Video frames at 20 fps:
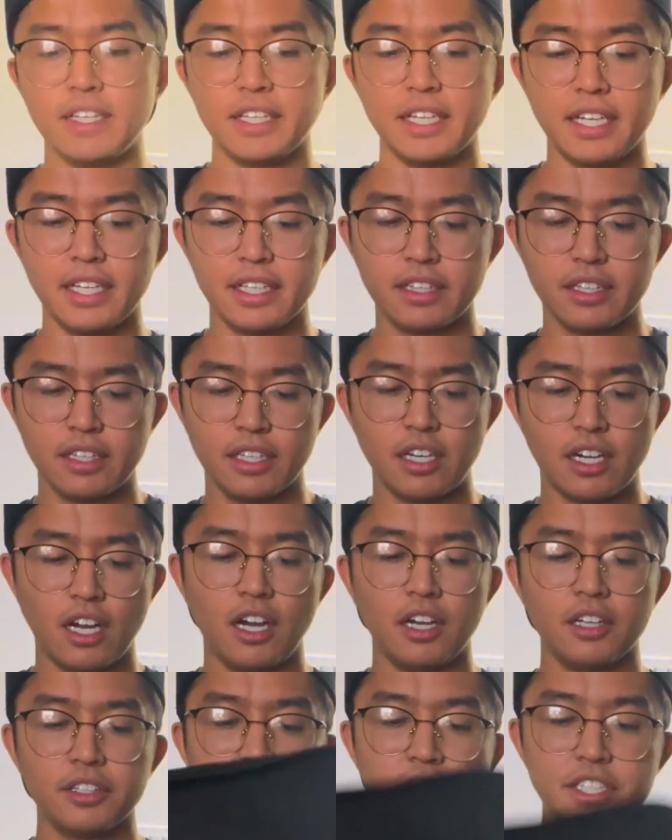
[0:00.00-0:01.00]
then
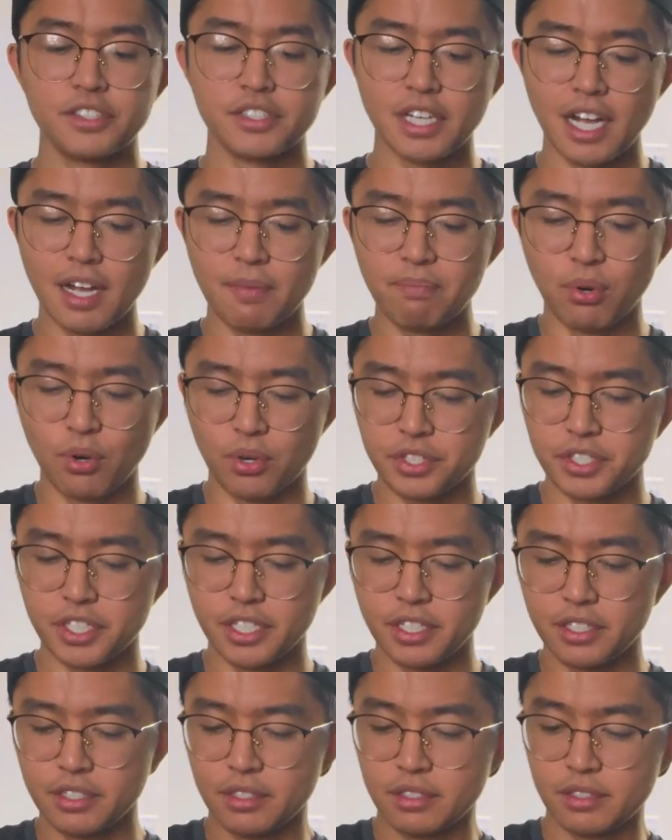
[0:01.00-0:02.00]
on the top
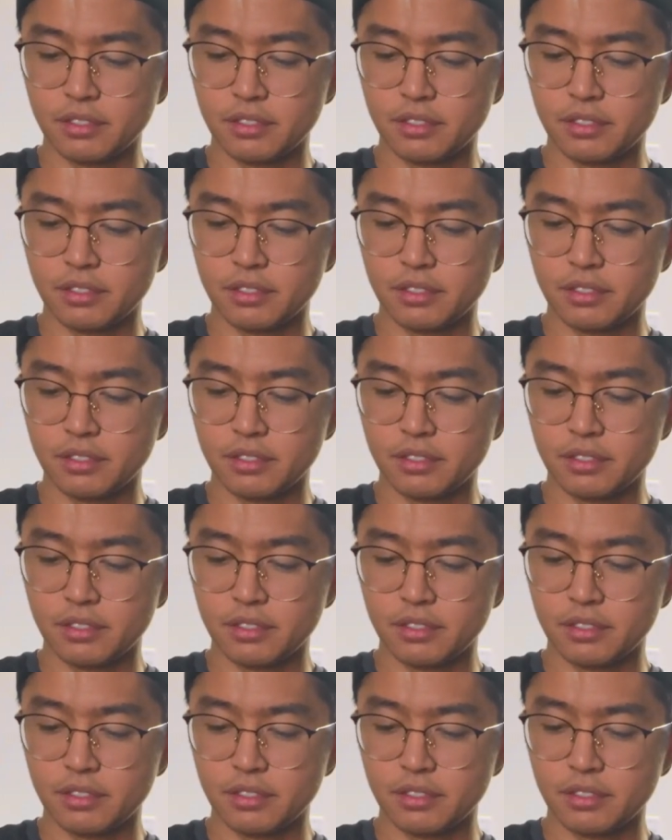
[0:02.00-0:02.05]
portion,